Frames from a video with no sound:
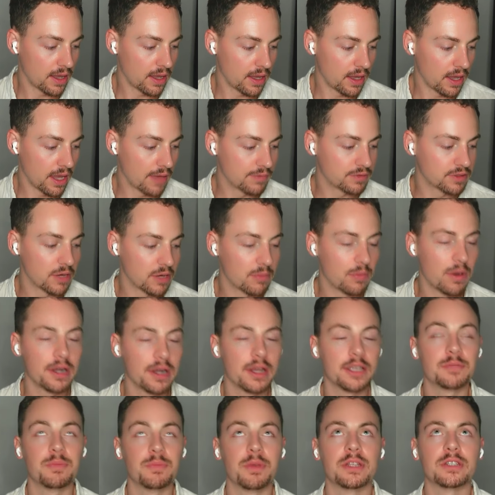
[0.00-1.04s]
If someone
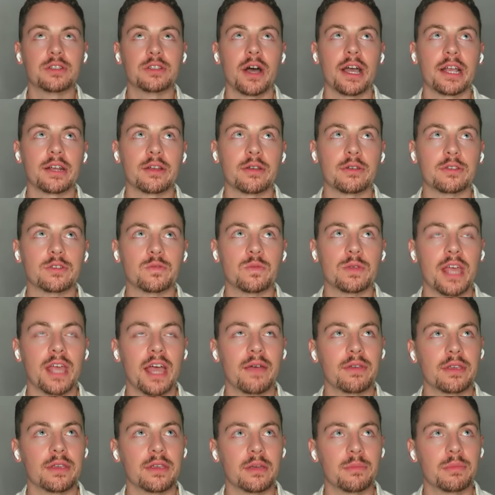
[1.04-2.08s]
has been diagnosed with
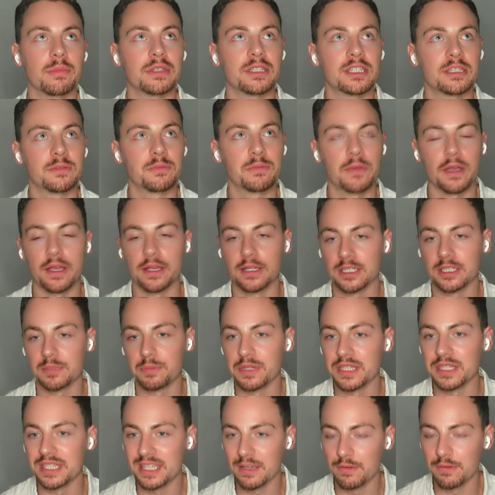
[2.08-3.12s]
having a
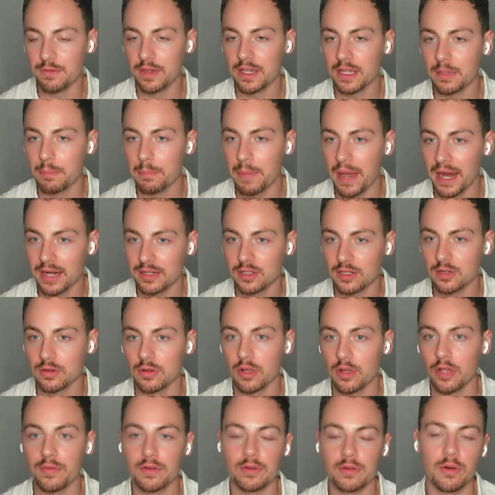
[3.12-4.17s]
specific
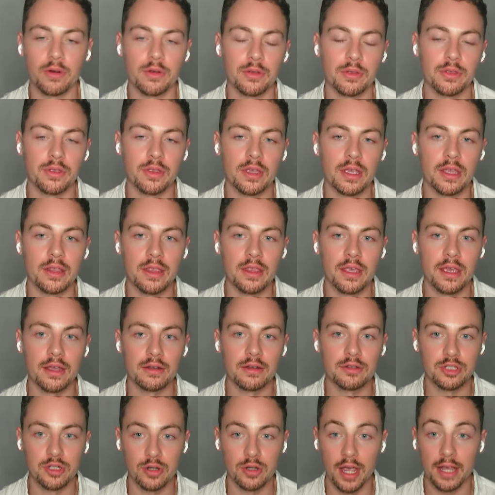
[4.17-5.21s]
bacterial overgrowth in their
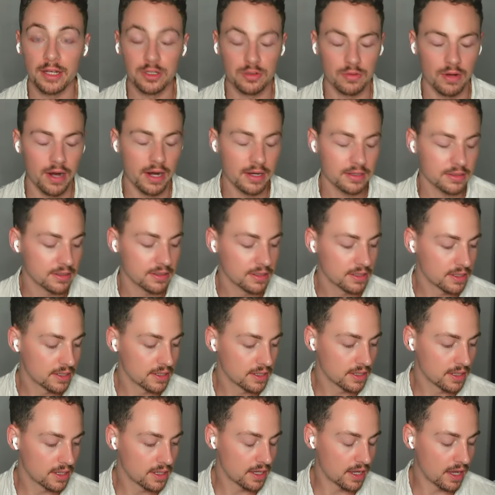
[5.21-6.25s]
GI tract,
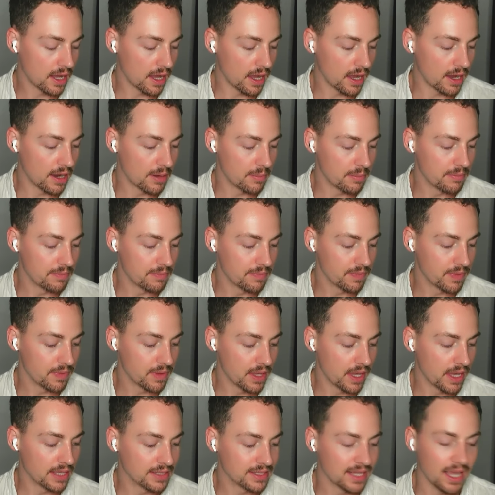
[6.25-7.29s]

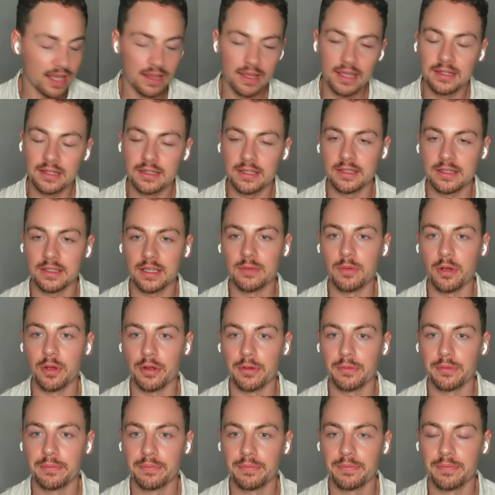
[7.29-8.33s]
is that linked to
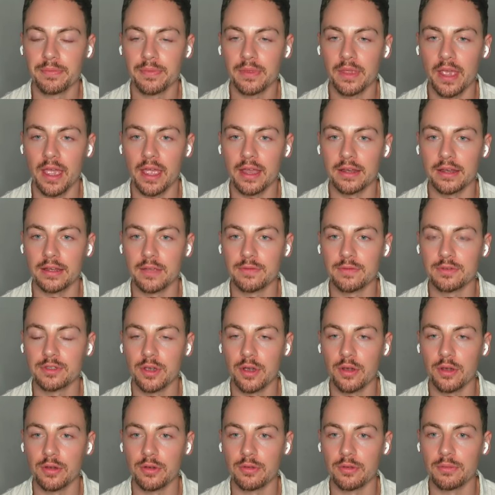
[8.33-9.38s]
SIBO? And if
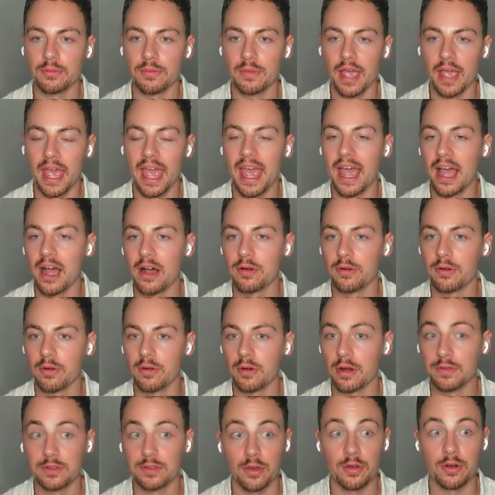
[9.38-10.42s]
so, how?
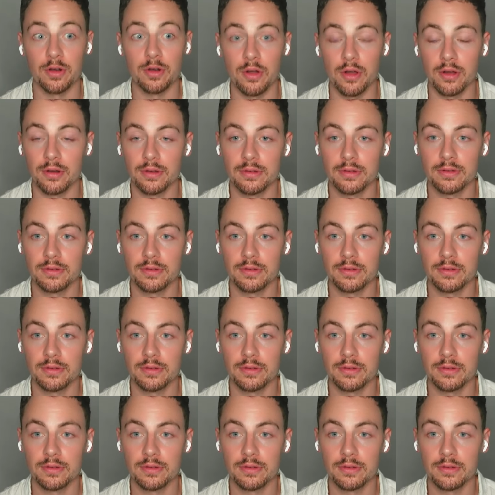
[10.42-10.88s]
Or if so, not?